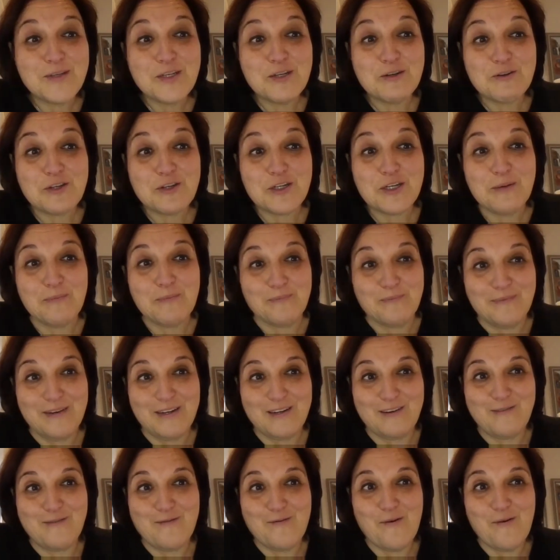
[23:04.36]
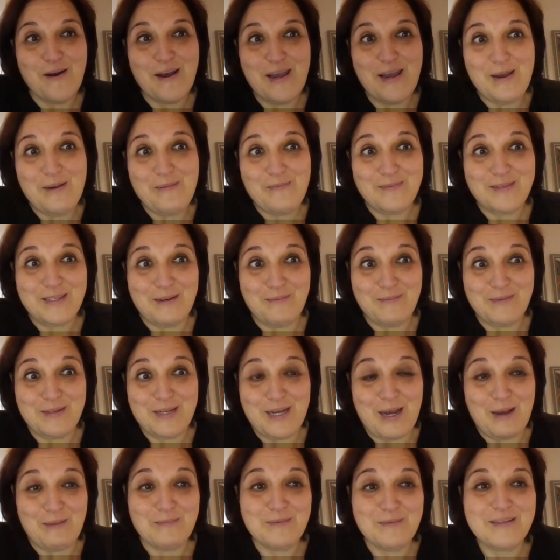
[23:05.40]
your gym at four a m Yep.
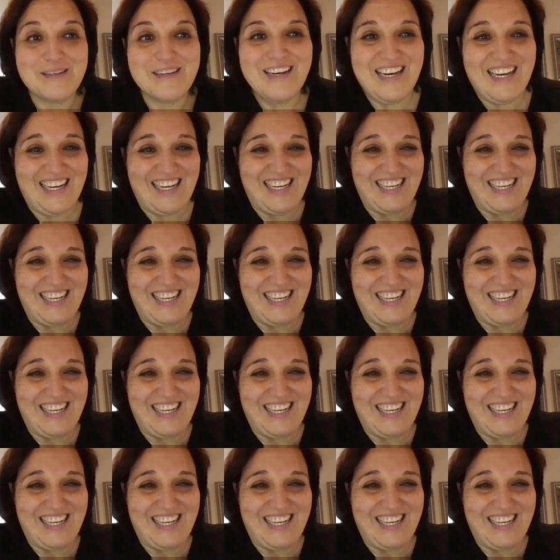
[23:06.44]
sometimes. Yeah.